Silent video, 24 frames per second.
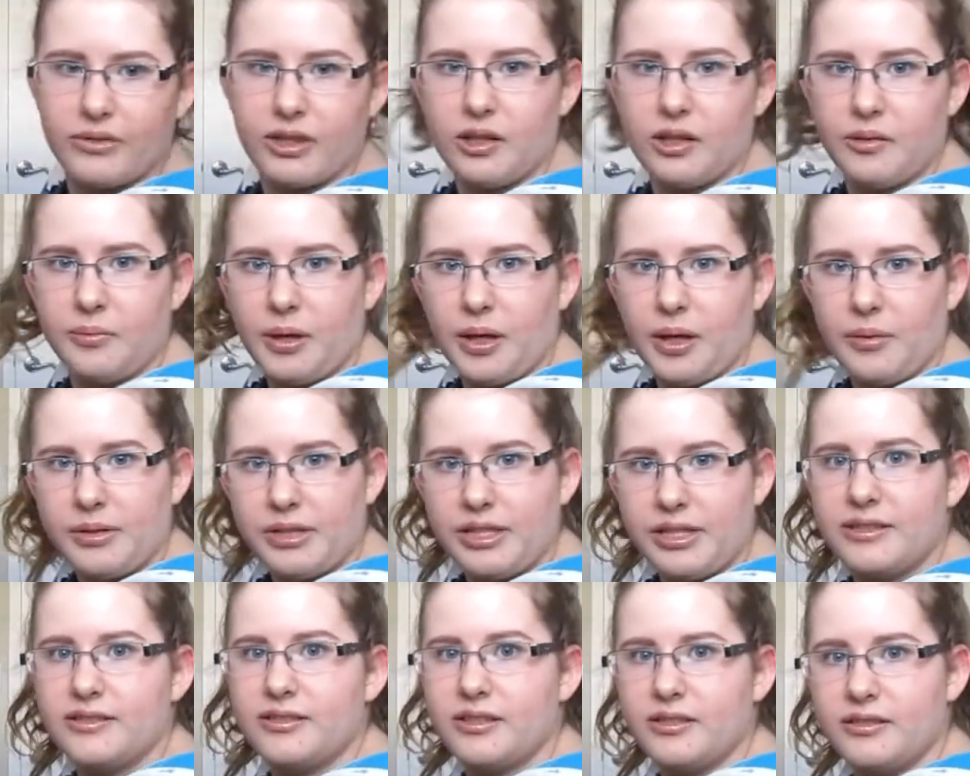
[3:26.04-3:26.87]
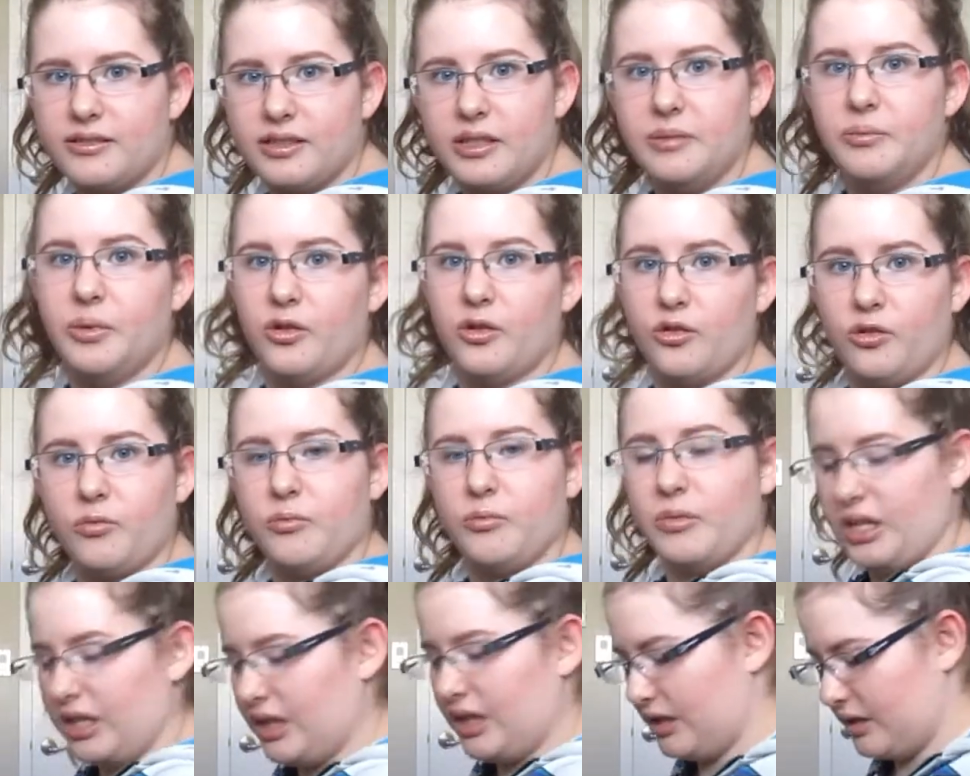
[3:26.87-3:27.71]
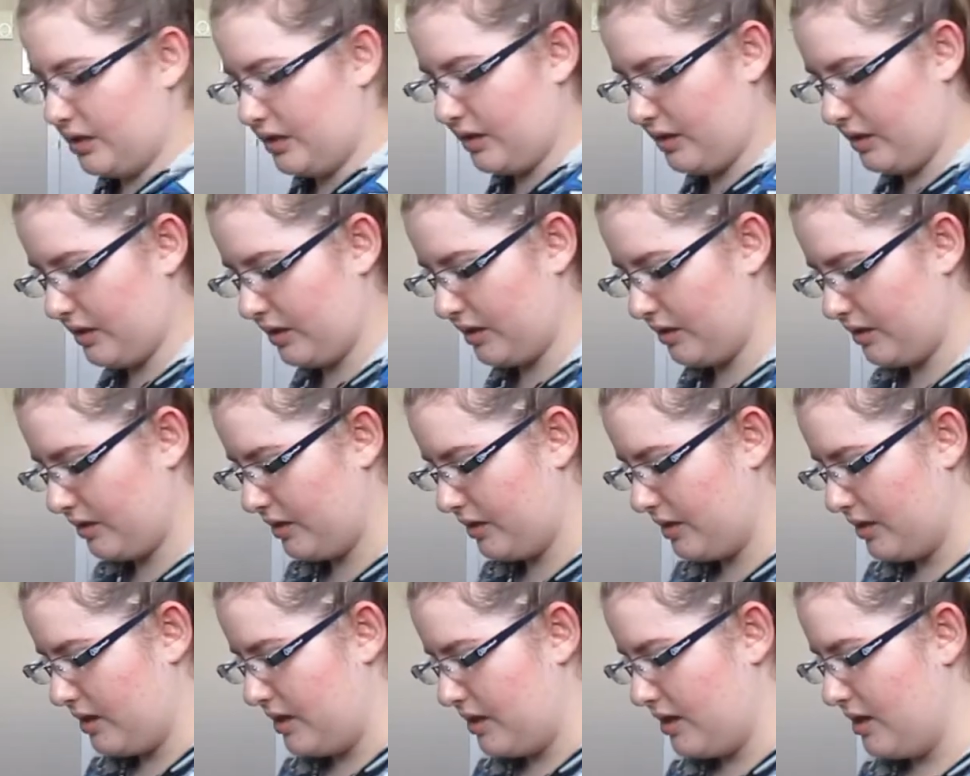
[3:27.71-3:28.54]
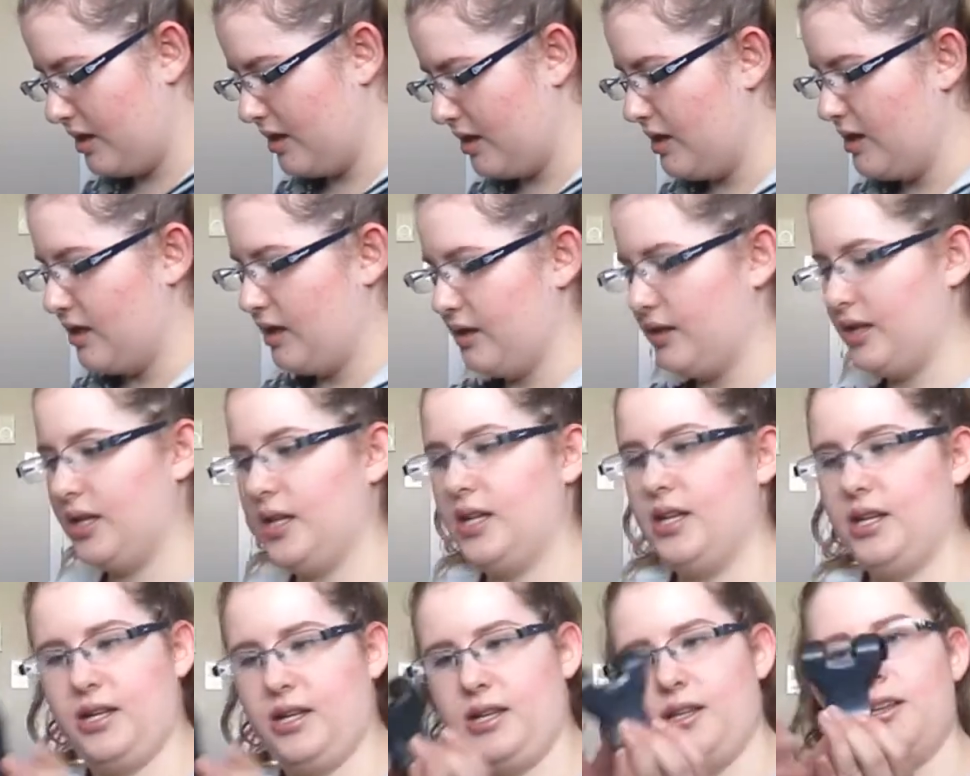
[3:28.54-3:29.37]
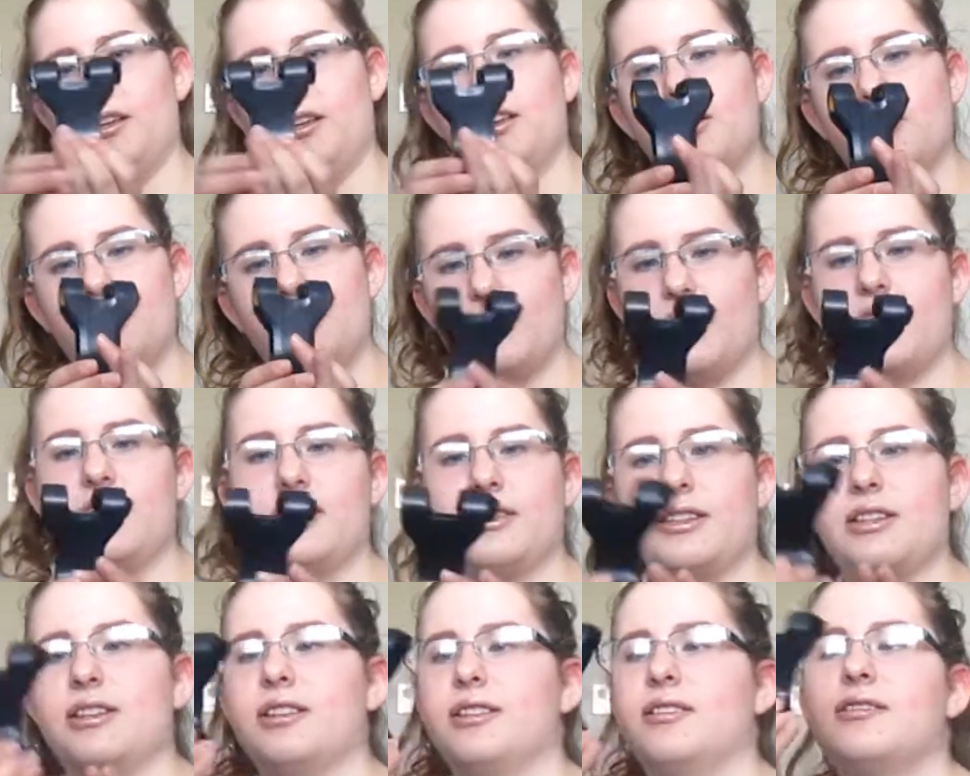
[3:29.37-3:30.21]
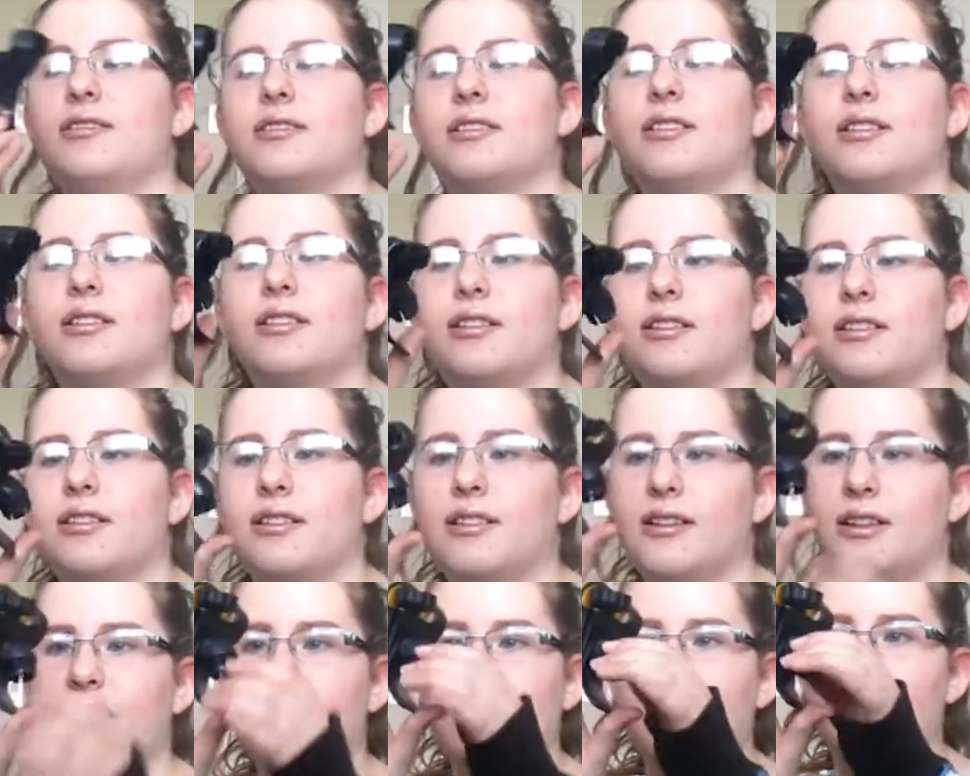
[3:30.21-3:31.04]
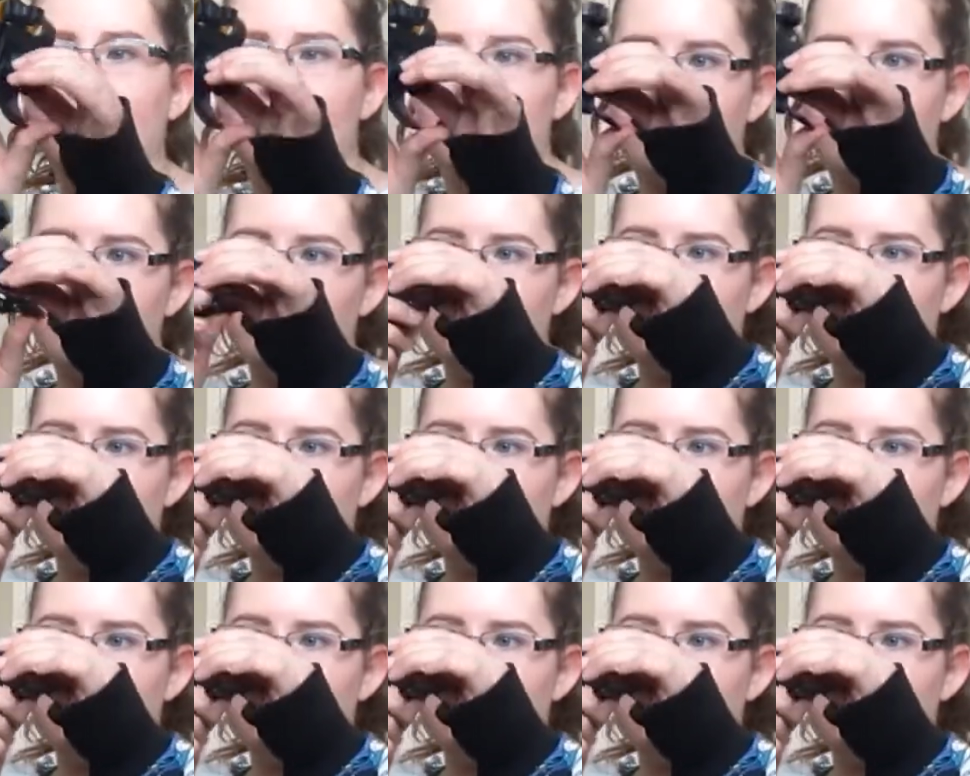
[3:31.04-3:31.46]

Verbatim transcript: You probably can still see both me and the thing. Then you look at this. There's